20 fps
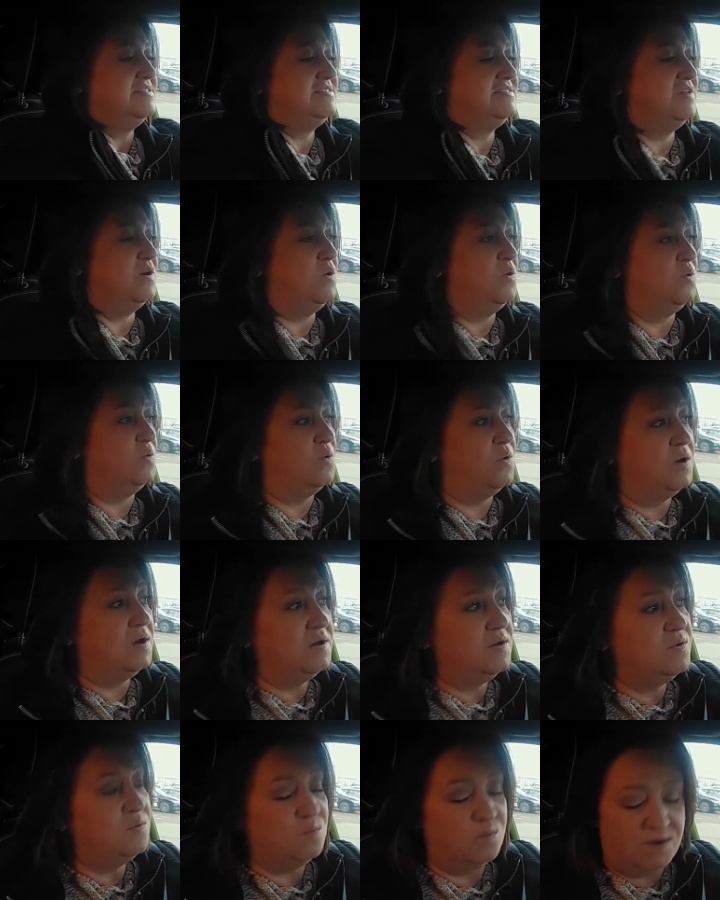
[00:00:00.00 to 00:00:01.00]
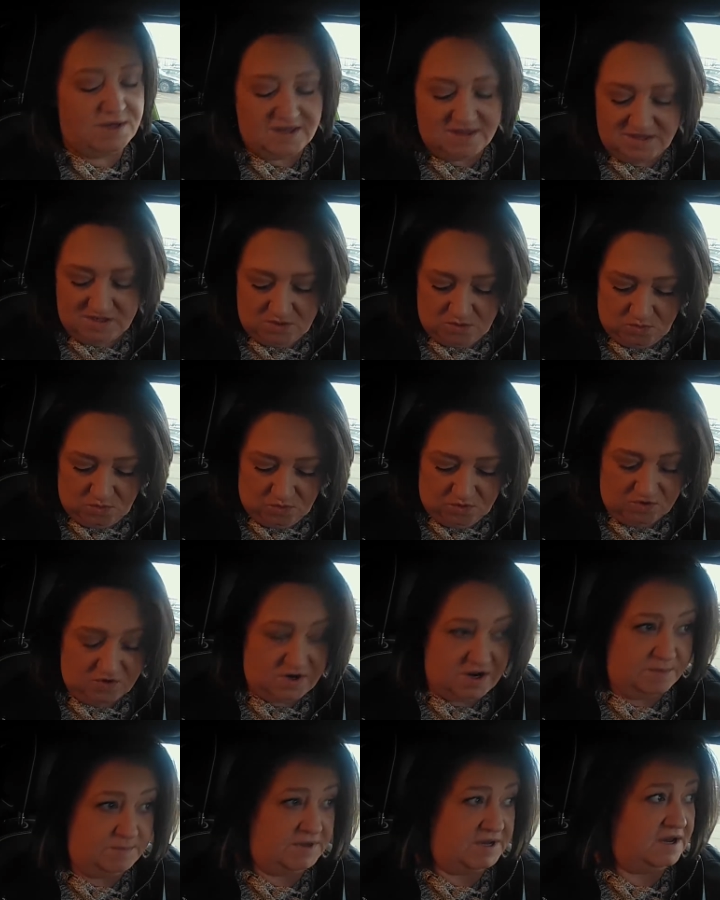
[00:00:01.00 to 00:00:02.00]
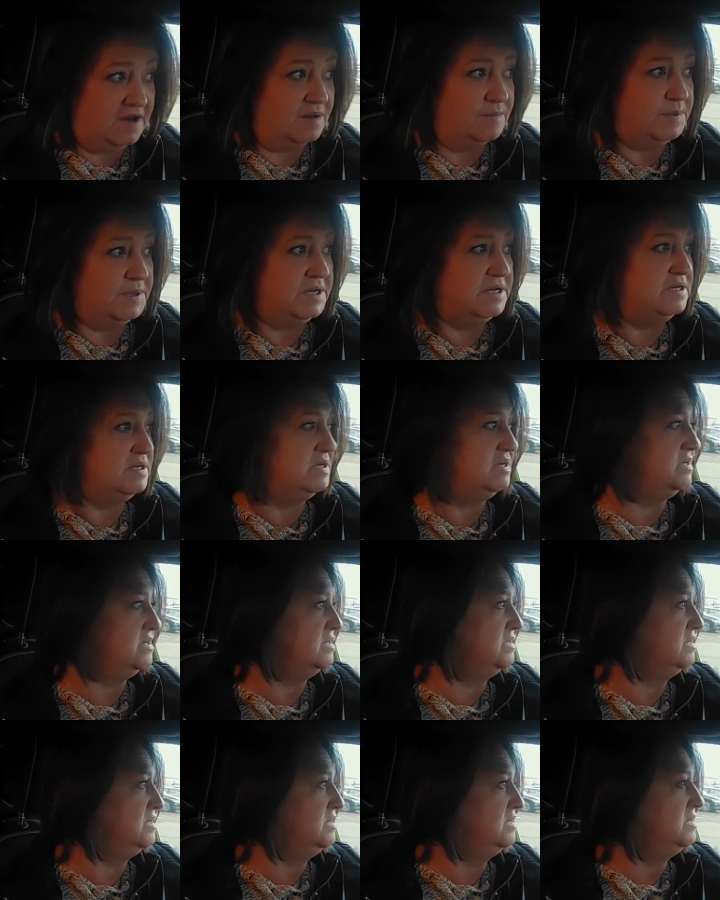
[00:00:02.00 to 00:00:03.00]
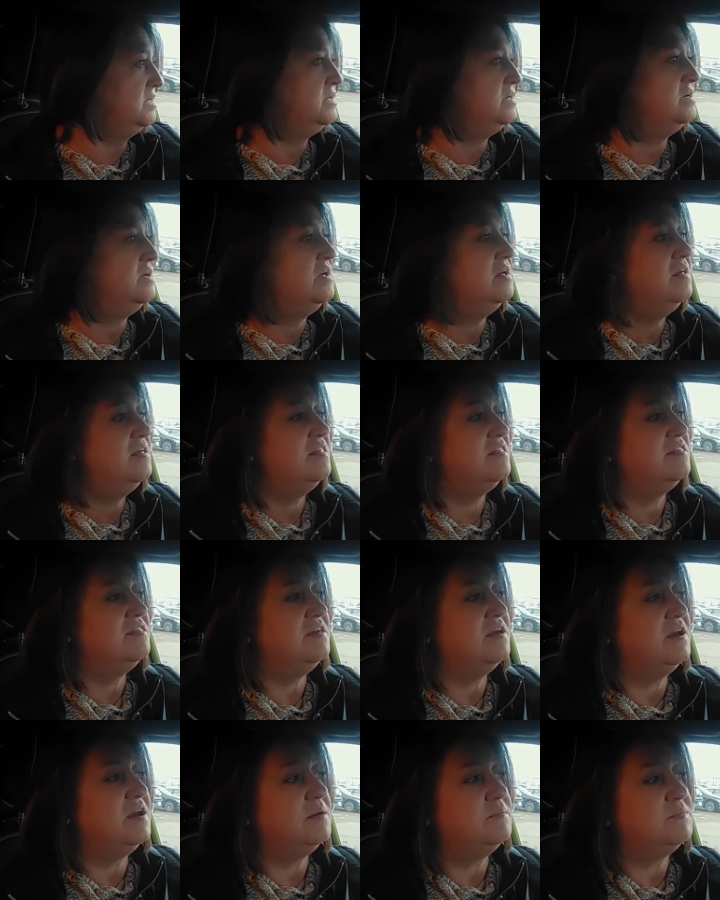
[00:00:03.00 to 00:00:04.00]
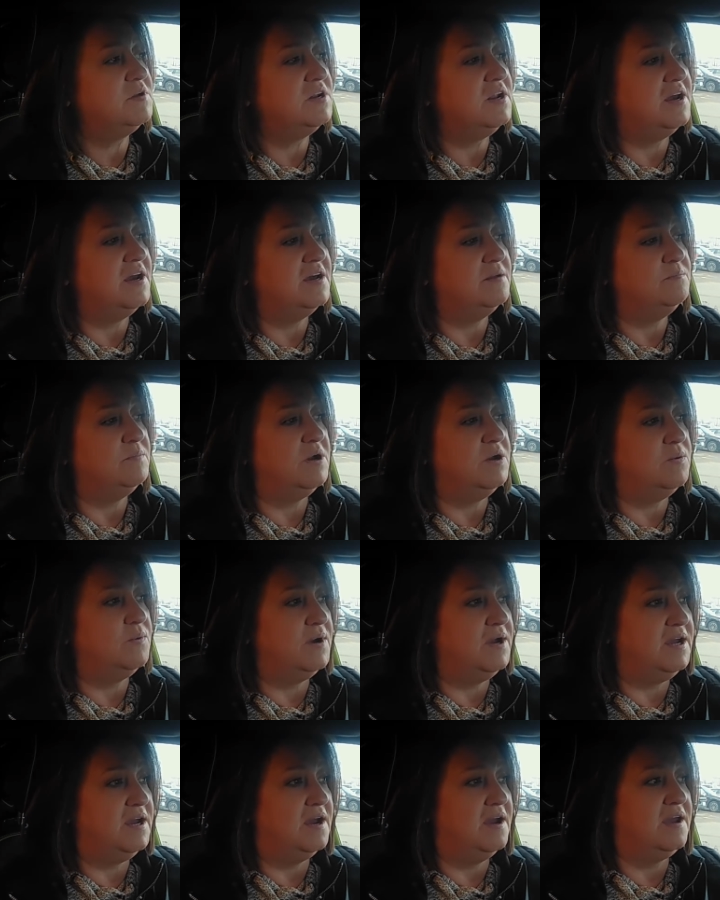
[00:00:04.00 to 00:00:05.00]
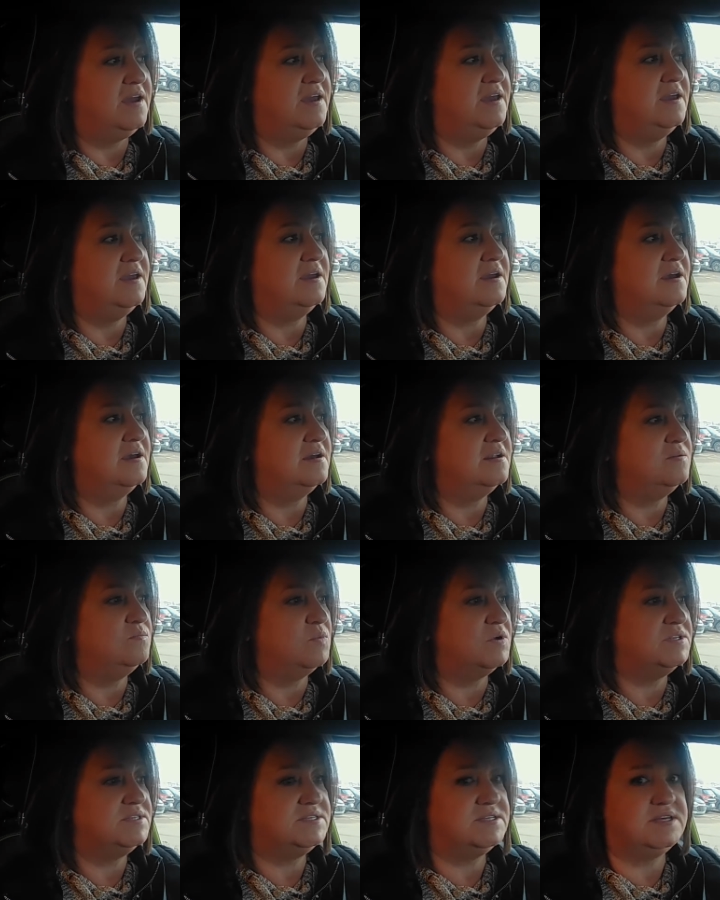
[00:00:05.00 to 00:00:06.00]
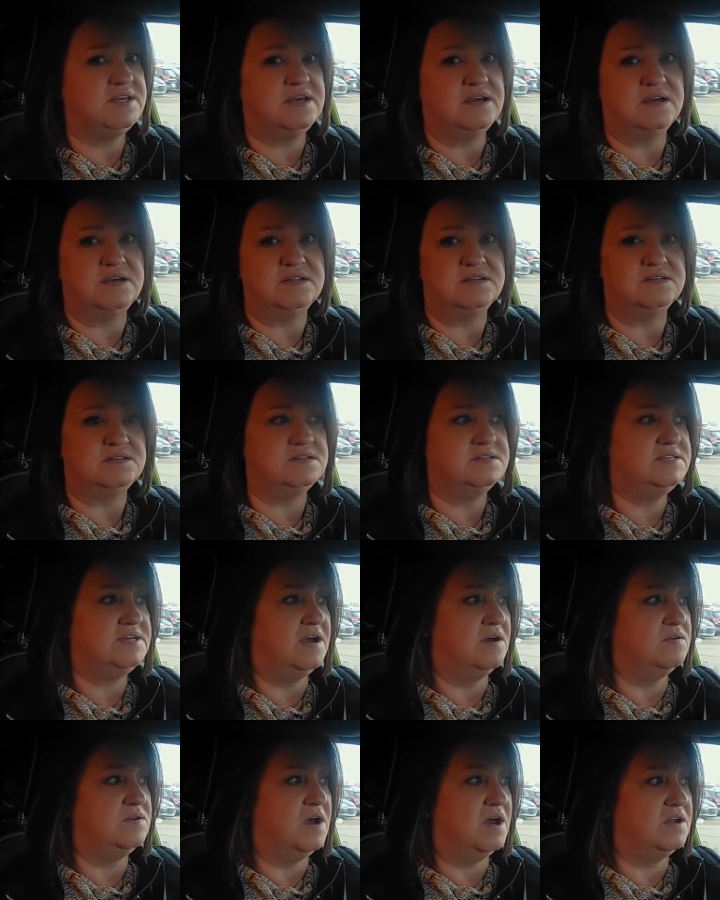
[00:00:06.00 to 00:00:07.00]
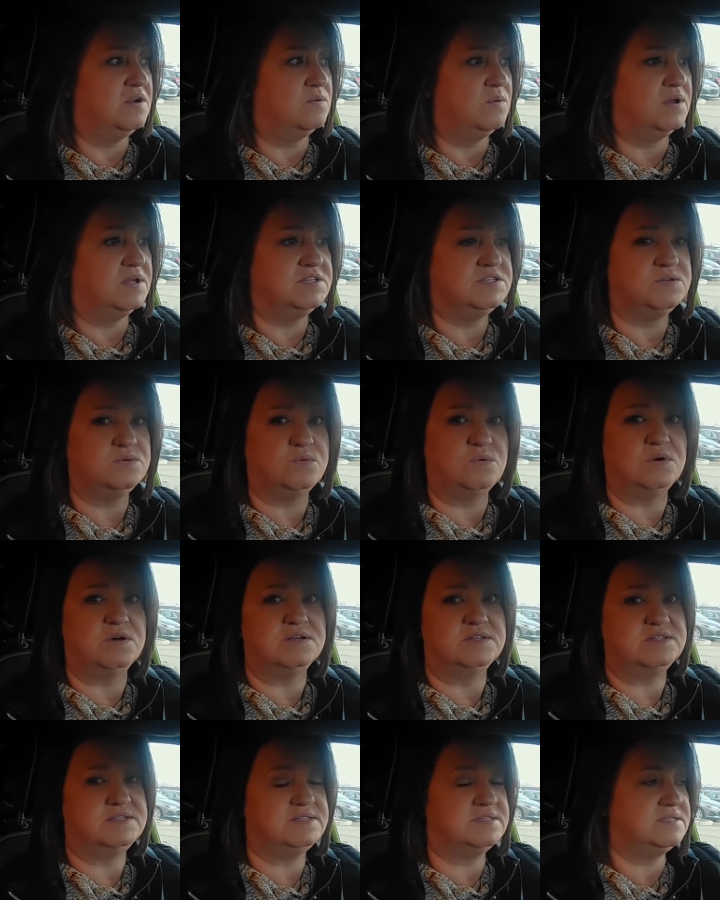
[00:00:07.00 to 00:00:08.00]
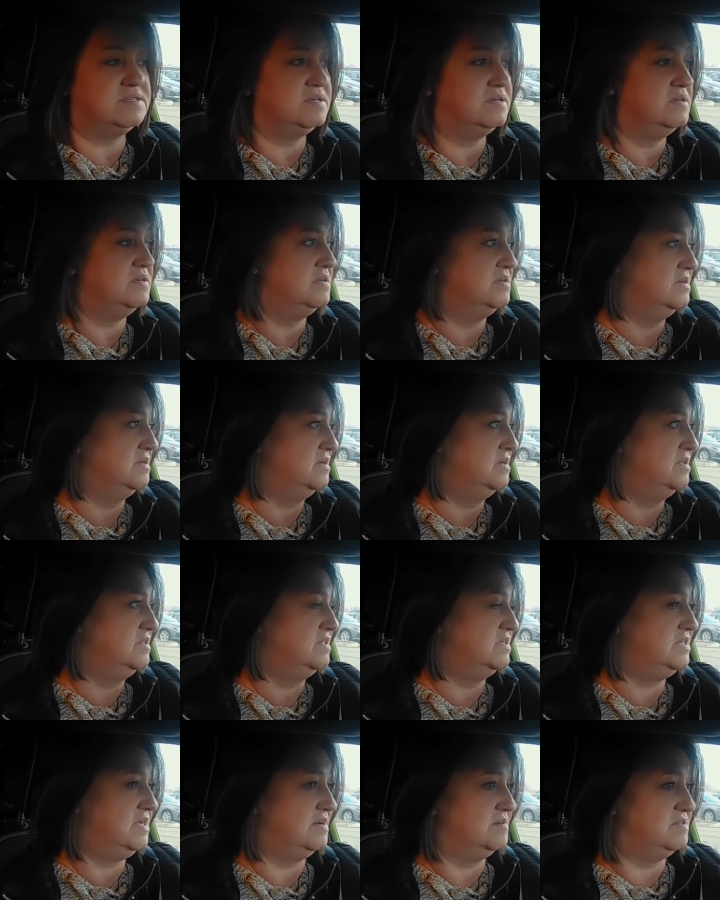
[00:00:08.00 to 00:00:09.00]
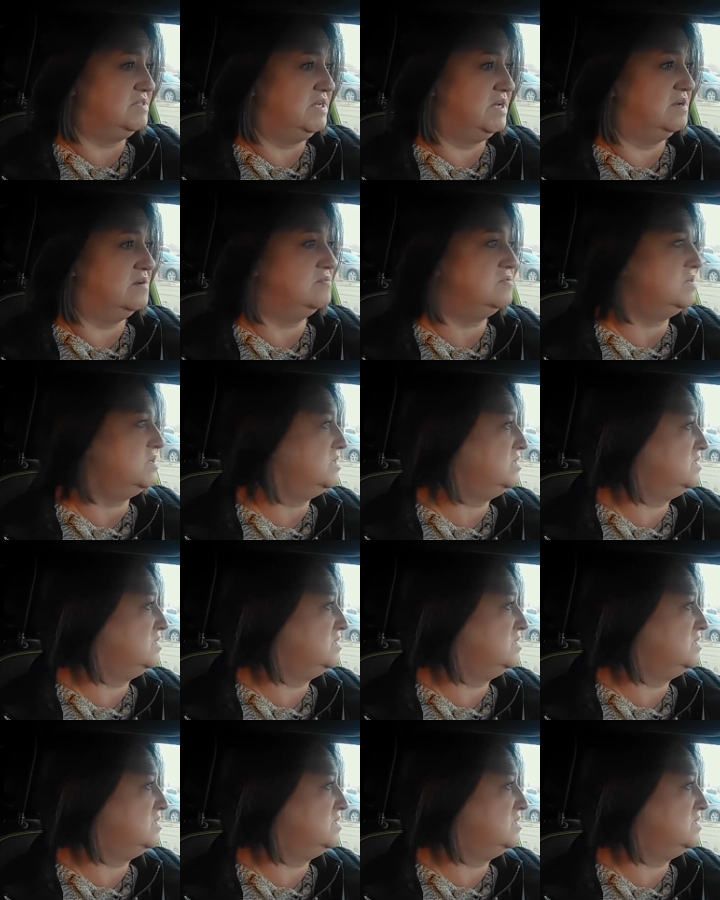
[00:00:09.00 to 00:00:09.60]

So with no order coming up, I think I'm gonna head my way again, once again, down Ottawa towards the downtown.